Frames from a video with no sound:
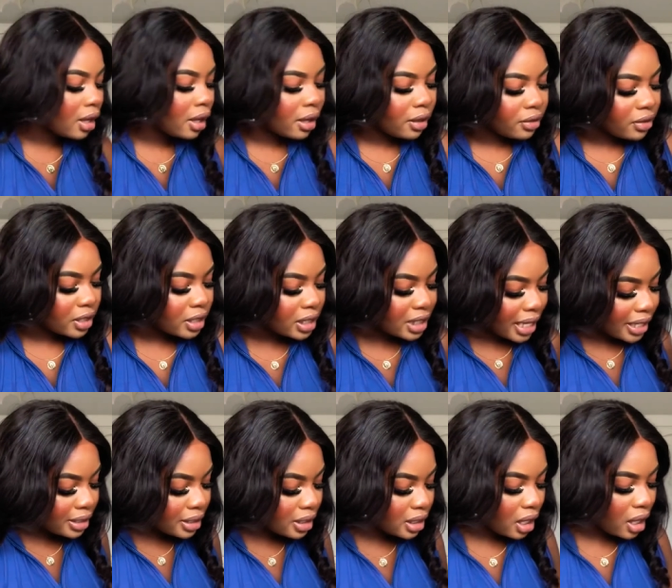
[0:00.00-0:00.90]
the
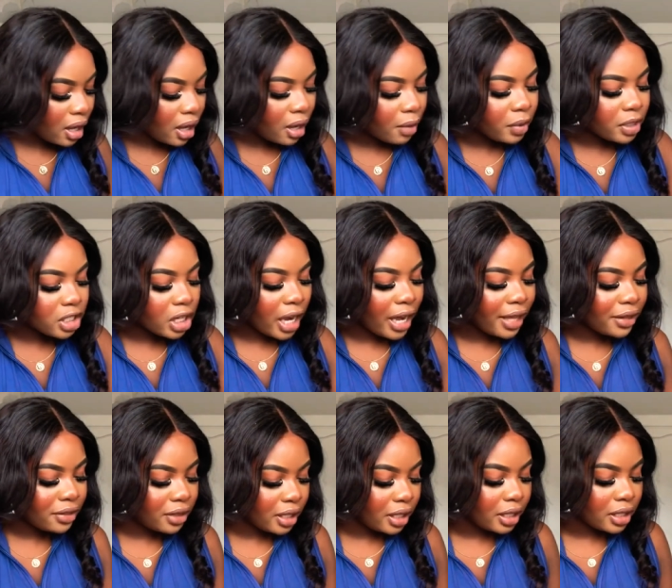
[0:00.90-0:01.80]
centre, which I
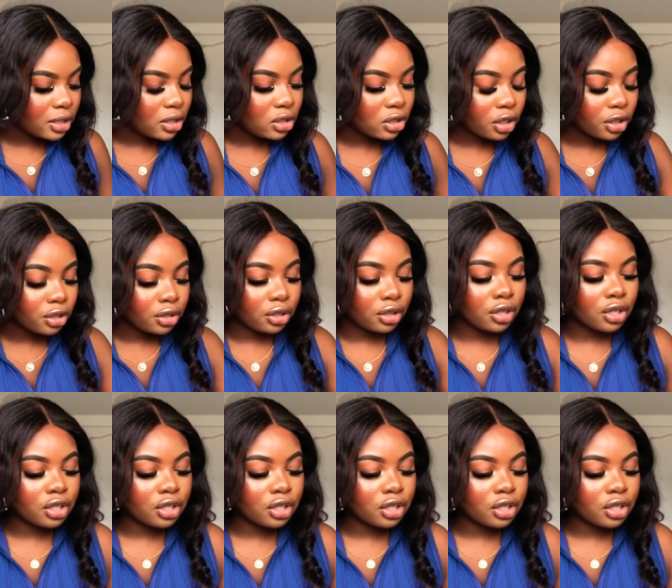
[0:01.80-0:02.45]
think is so good.